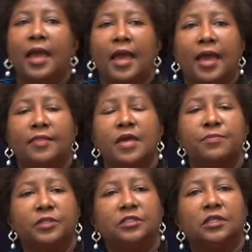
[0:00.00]

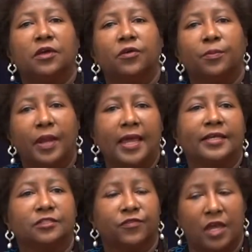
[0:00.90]
And they put together
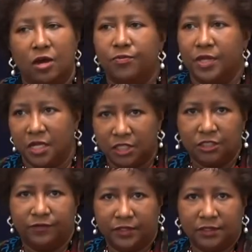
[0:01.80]
plans for helping
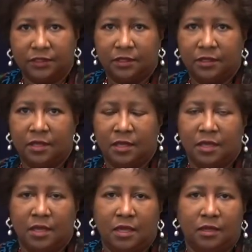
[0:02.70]
each of us.
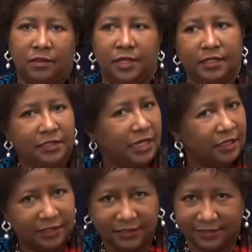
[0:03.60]
They didn't
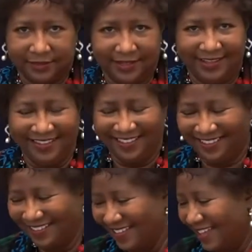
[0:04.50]
tell us.
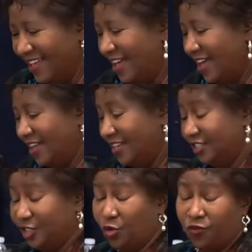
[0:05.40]

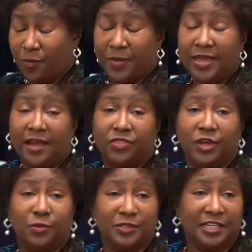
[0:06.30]
So for me, I
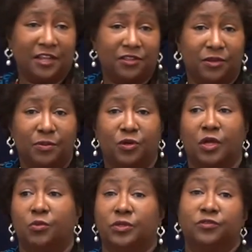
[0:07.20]
thought it was out of the
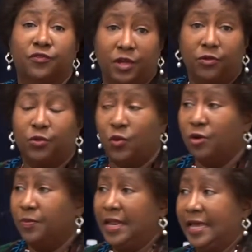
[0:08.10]
blue. It was very
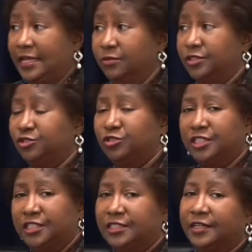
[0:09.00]
well planned. It was
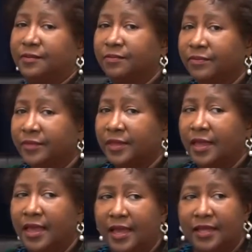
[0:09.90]
strategic.
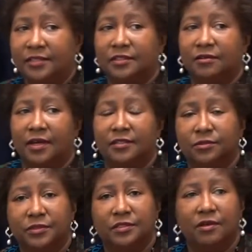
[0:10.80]
And so as
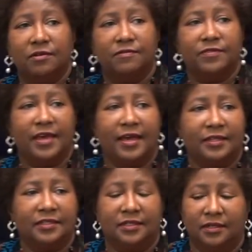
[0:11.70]
a result of that,